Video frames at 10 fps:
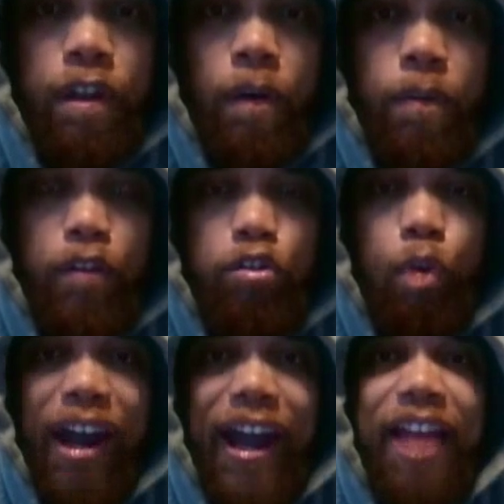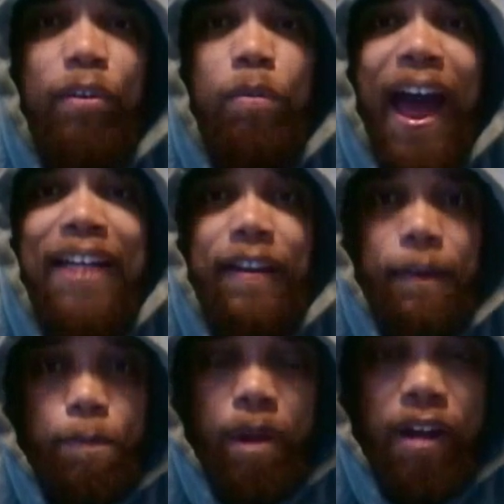I'm going to let you know I ain't got no
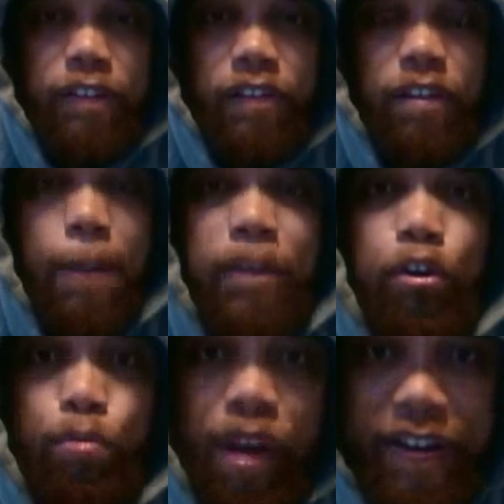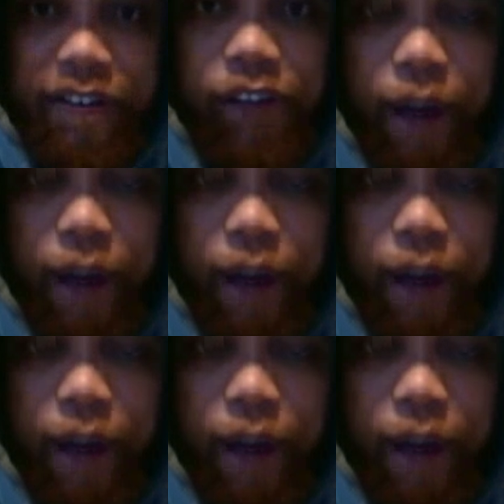goddamn sponsors because I'm the greatest.